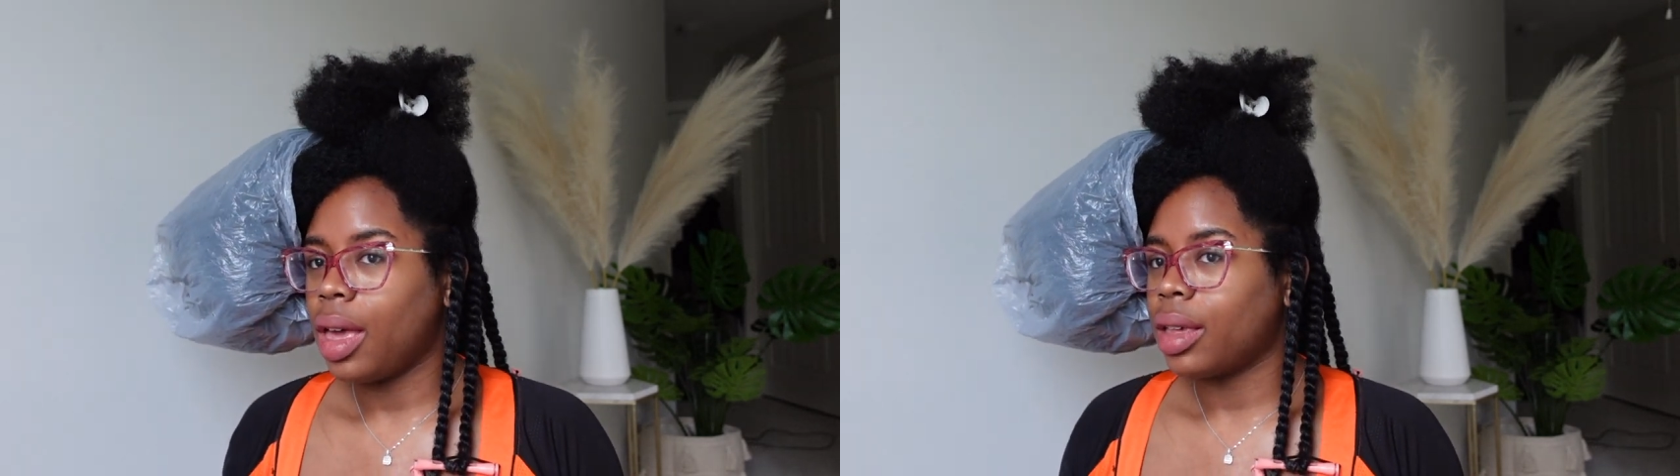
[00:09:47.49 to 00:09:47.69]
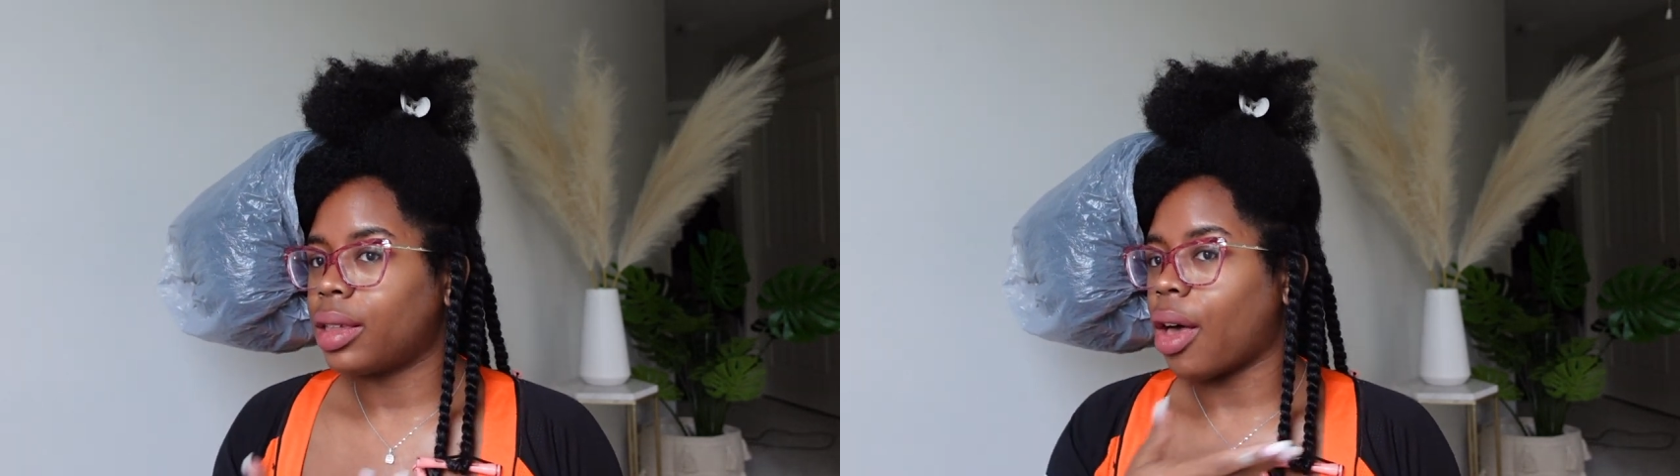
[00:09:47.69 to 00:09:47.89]

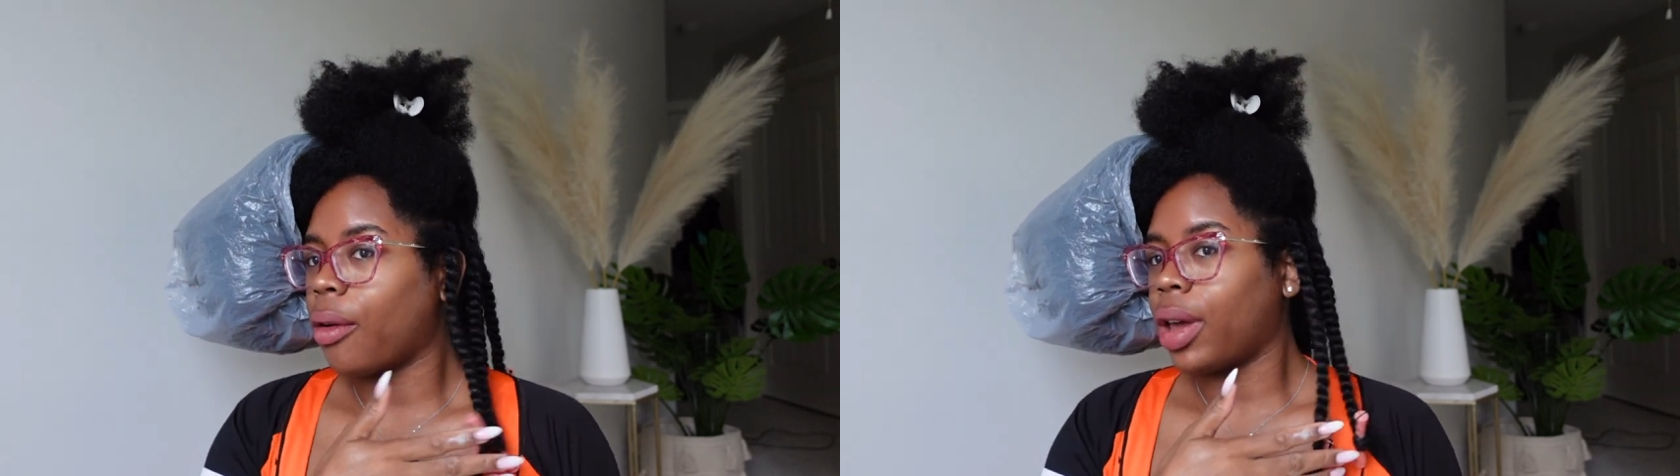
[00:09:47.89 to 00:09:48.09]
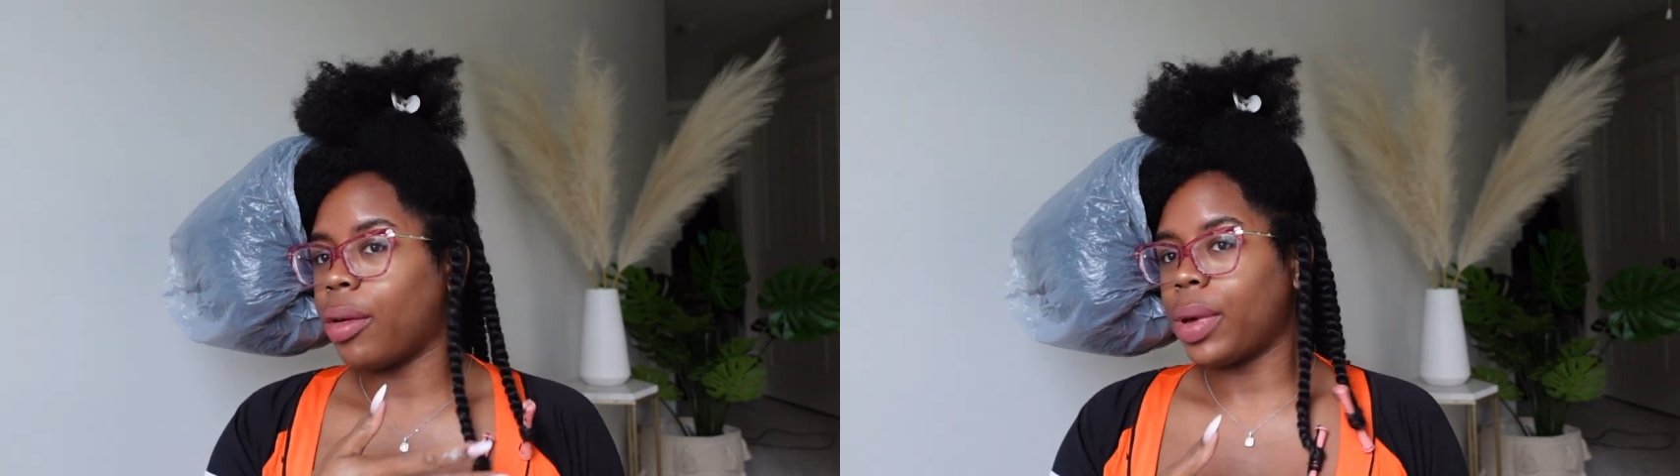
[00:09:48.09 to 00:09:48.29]
So
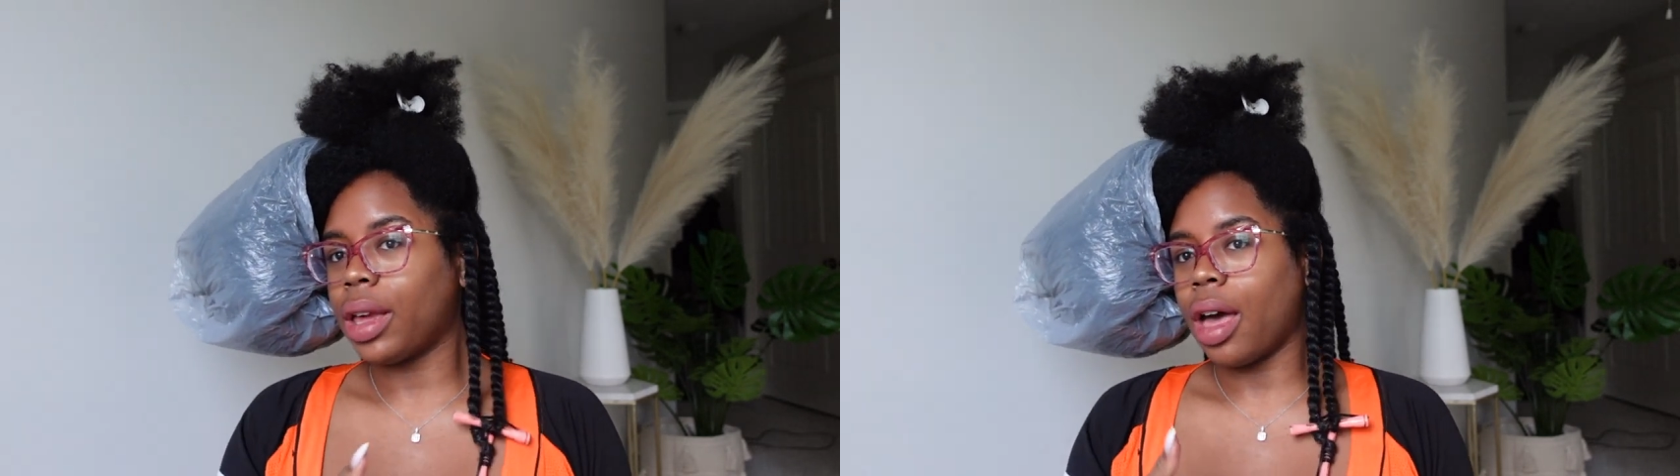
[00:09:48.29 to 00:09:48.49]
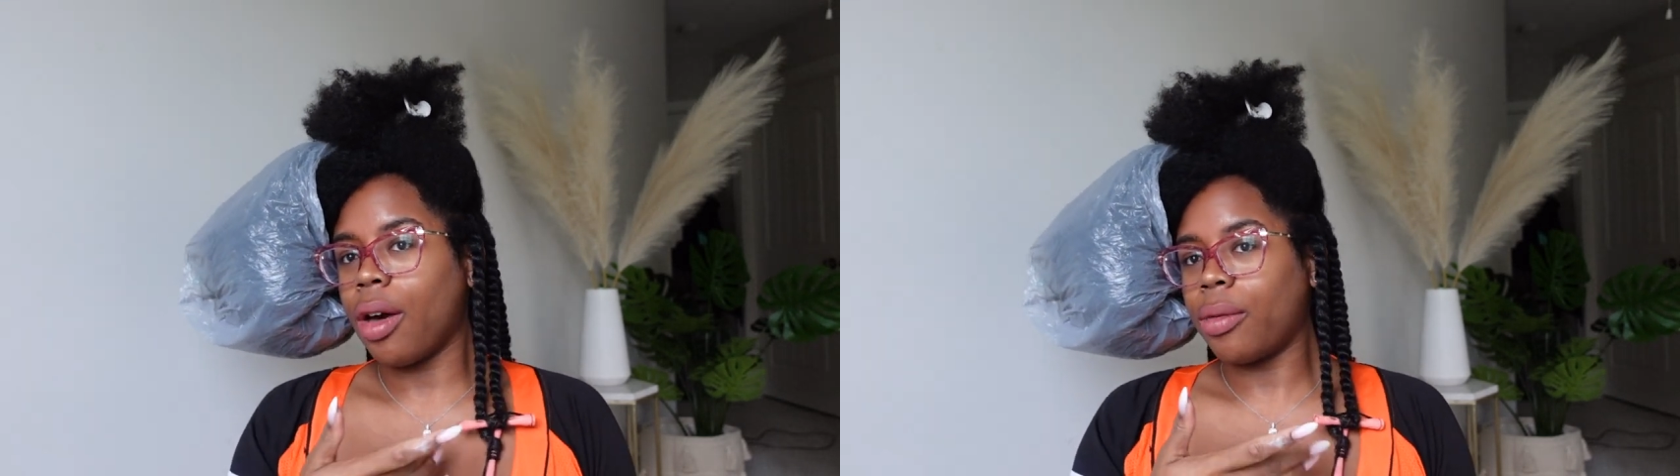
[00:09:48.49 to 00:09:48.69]
here we
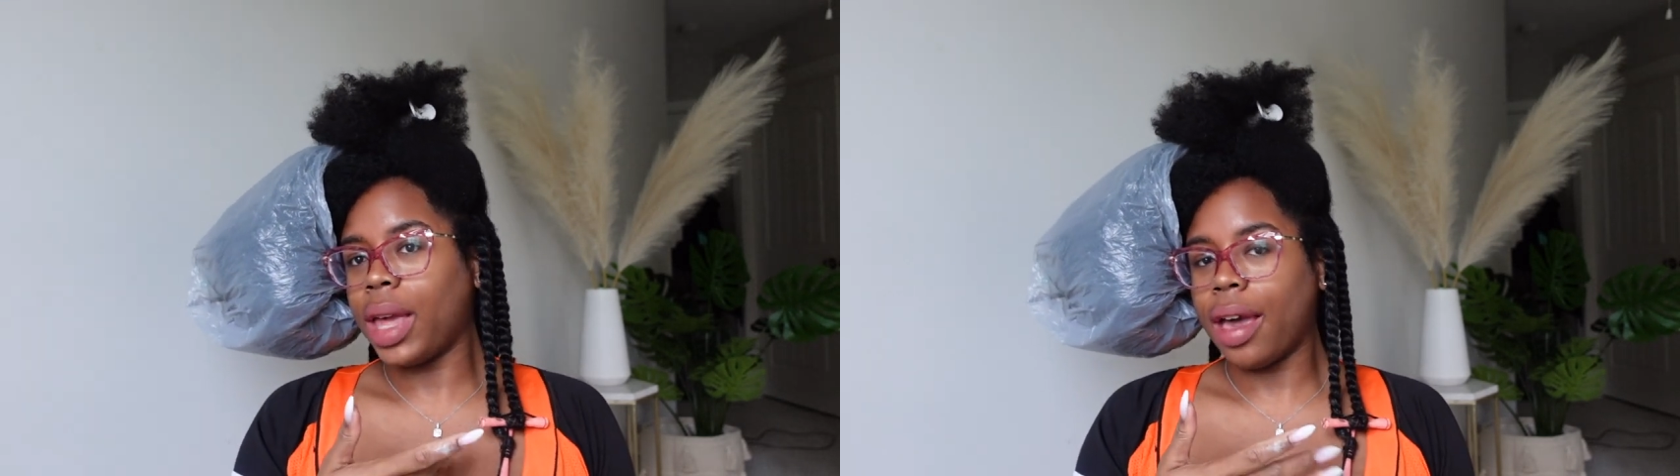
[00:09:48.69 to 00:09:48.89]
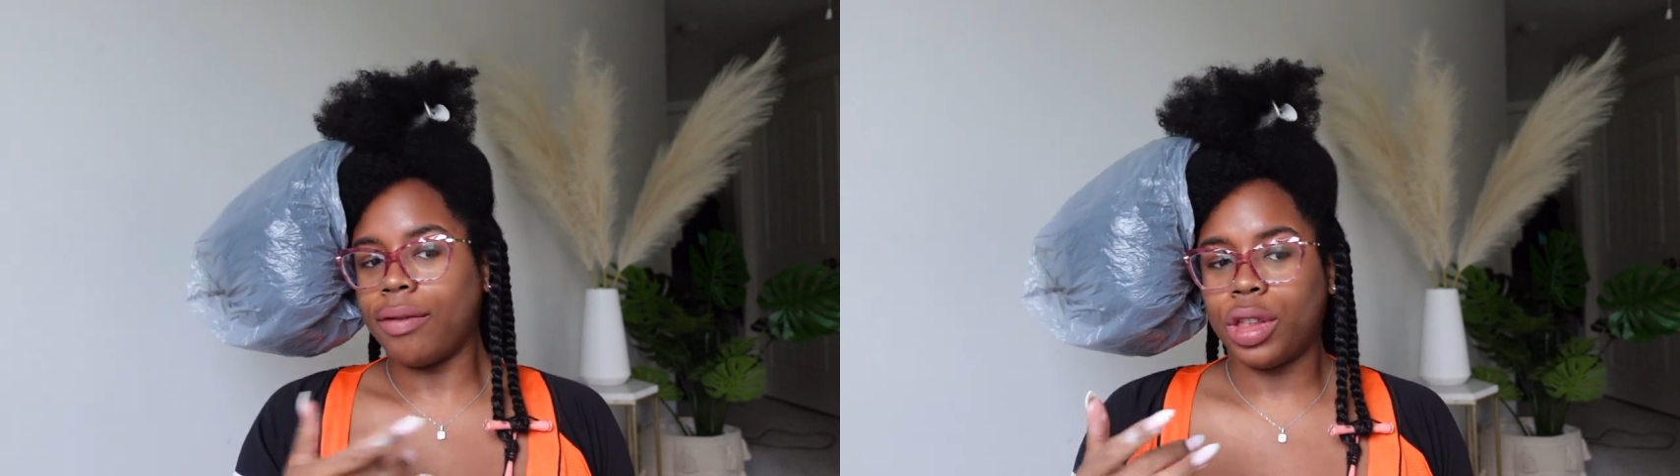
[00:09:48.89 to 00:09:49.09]
go, we
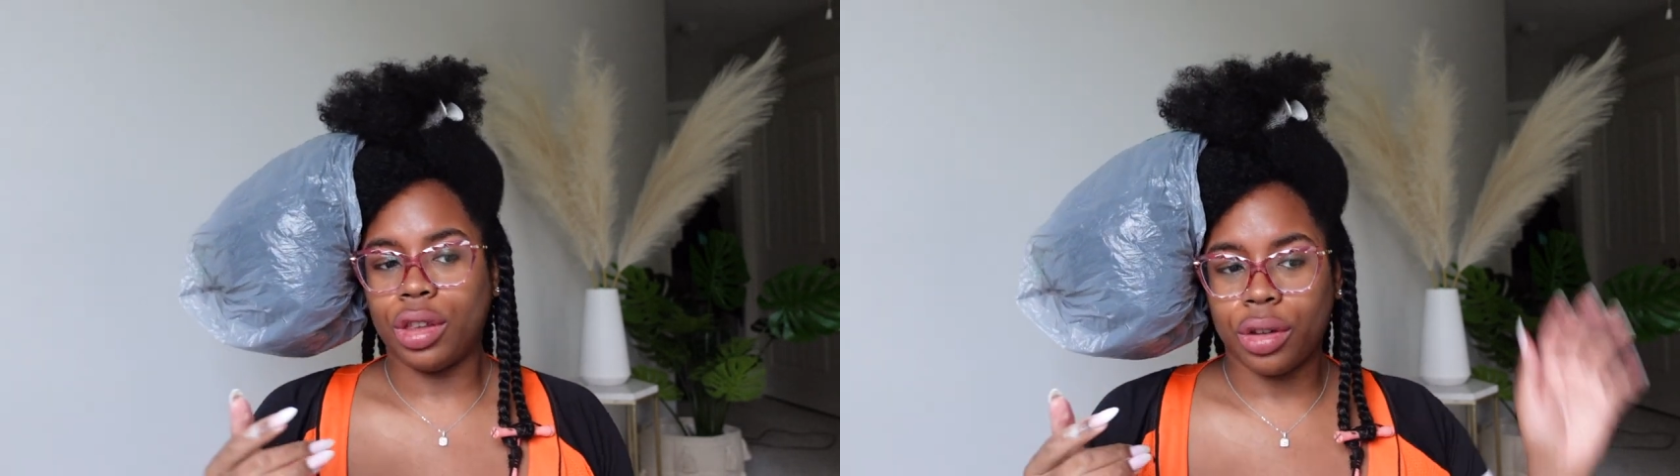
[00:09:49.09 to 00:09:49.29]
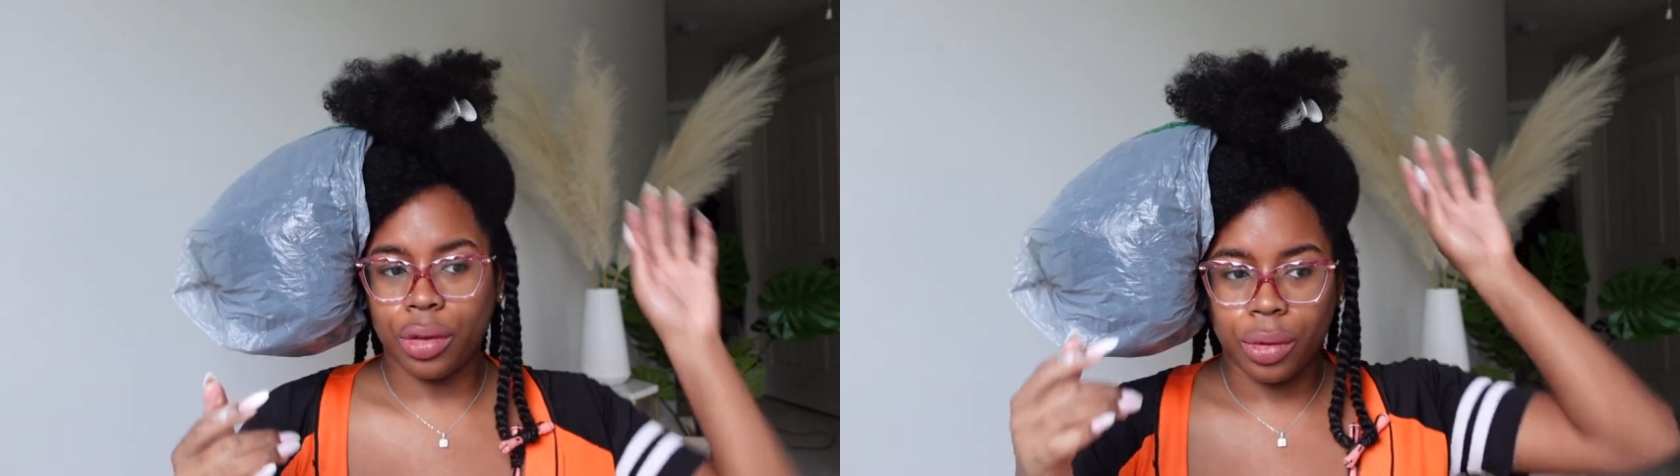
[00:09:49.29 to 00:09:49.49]
have
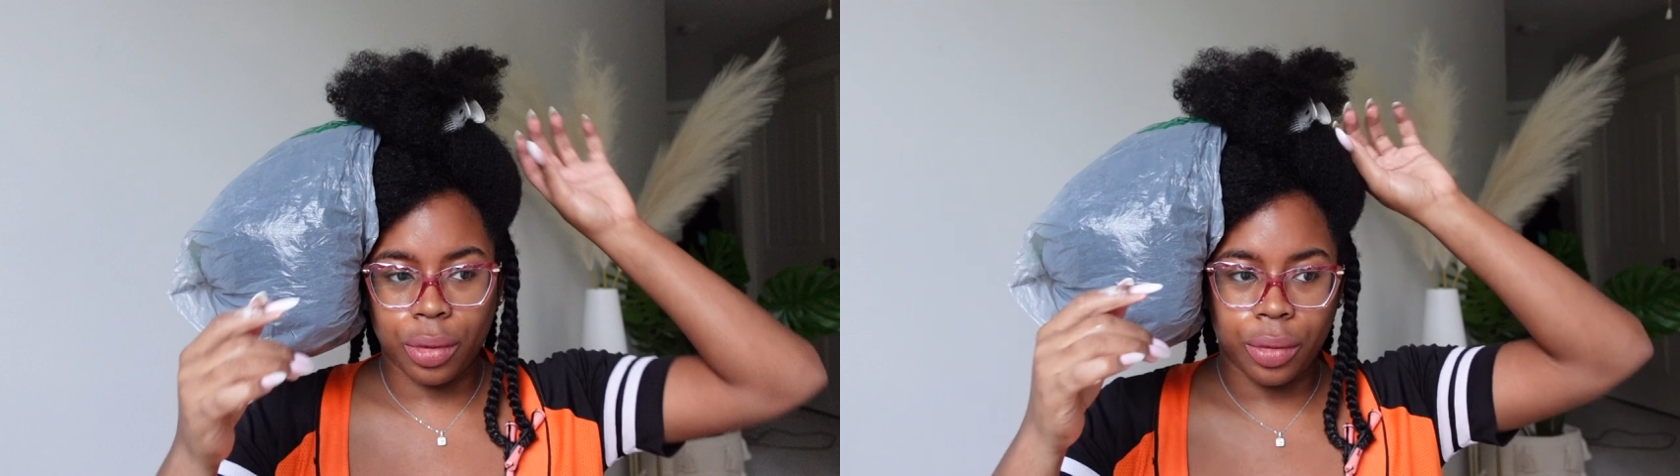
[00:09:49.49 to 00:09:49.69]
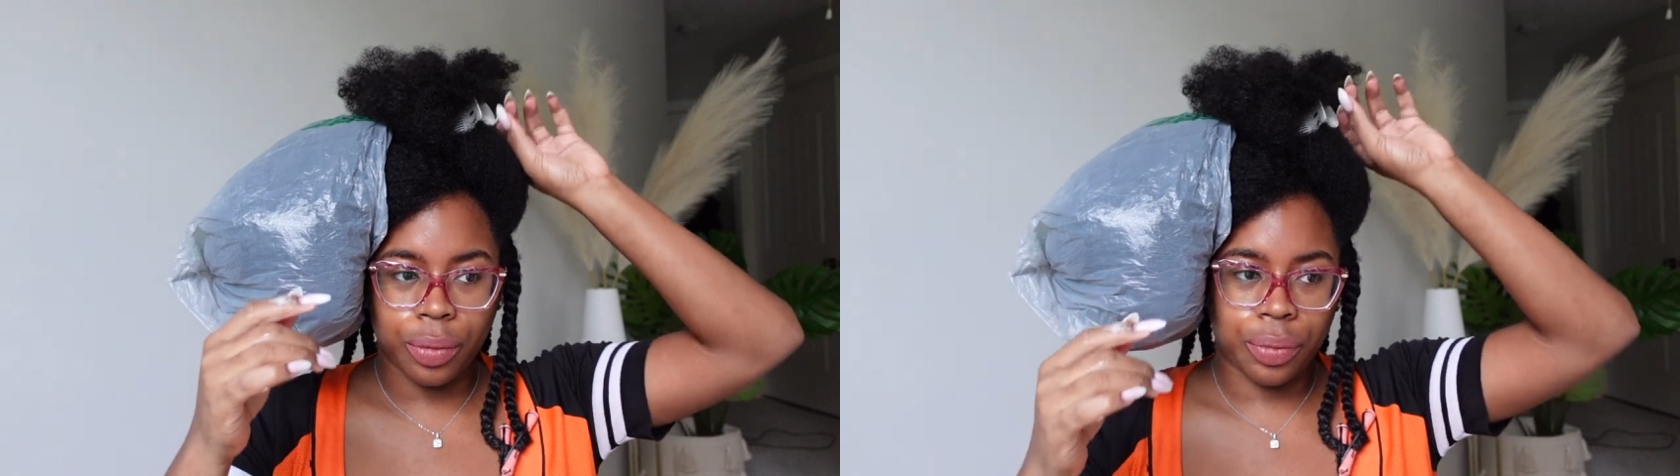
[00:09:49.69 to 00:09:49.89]

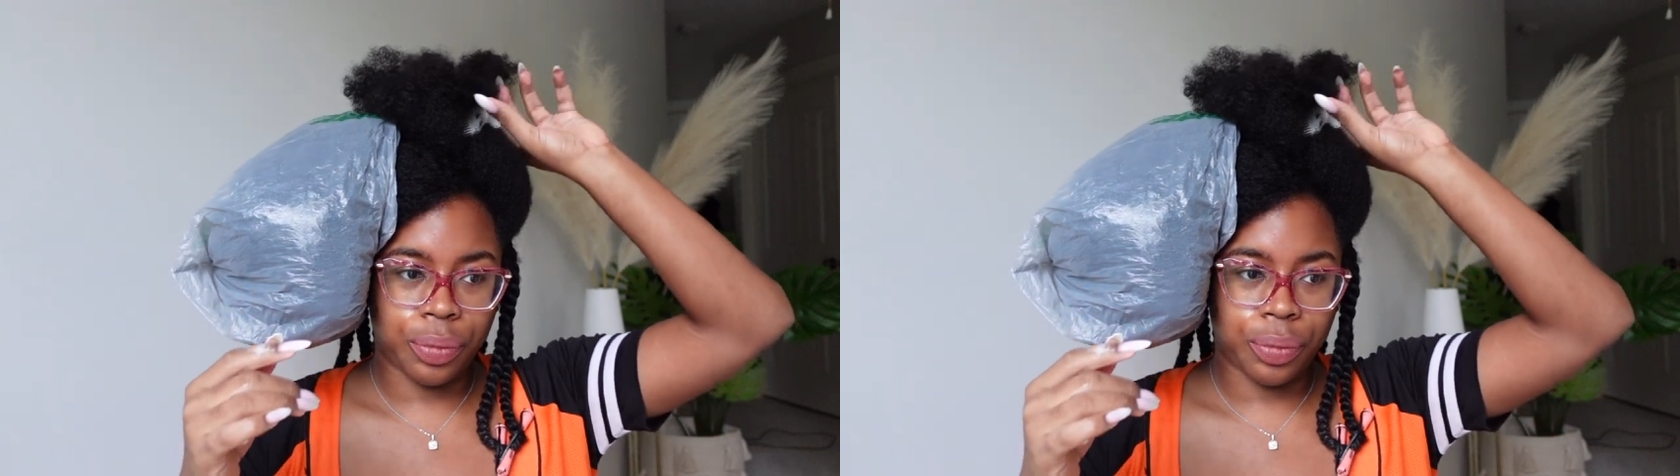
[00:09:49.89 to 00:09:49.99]
two.